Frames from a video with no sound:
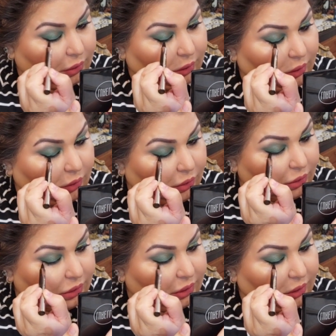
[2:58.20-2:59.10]

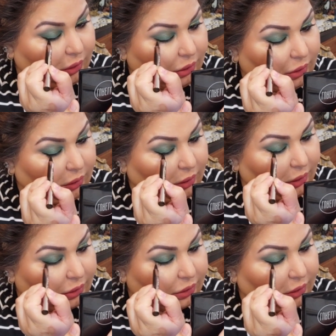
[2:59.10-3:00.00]
along the
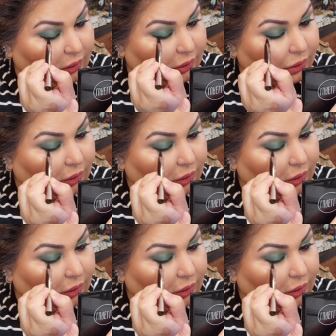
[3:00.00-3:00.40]
lash line.